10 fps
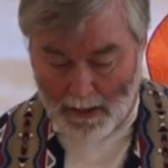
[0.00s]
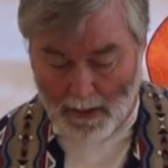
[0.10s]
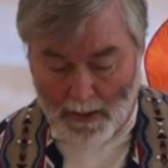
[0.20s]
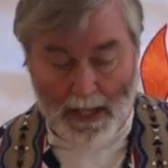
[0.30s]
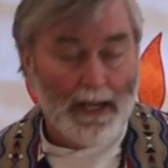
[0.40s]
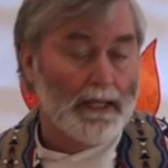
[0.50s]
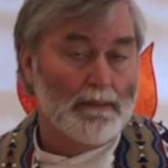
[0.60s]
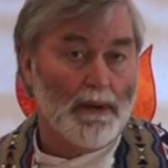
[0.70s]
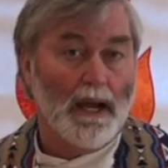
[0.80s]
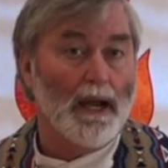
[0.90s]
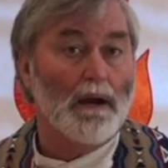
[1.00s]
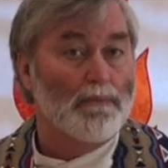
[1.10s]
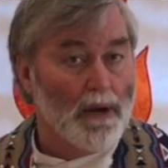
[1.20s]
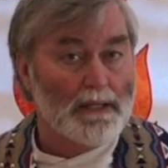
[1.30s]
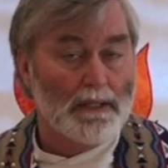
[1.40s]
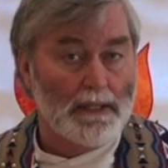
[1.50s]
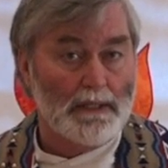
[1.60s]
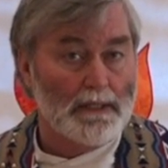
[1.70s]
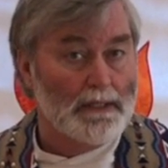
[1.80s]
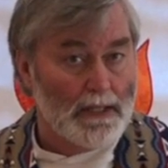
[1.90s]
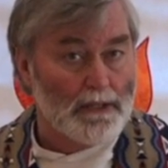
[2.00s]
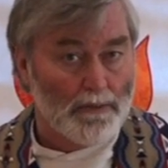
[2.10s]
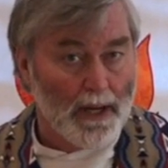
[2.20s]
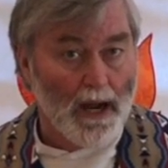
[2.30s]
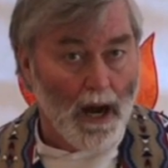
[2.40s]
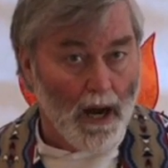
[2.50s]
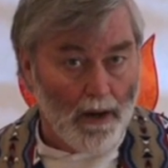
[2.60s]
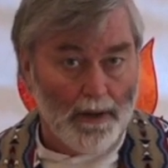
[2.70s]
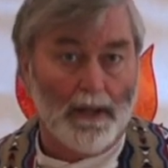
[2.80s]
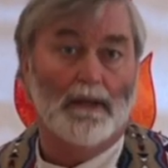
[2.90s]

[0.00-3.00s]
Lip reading: created by our president's disregard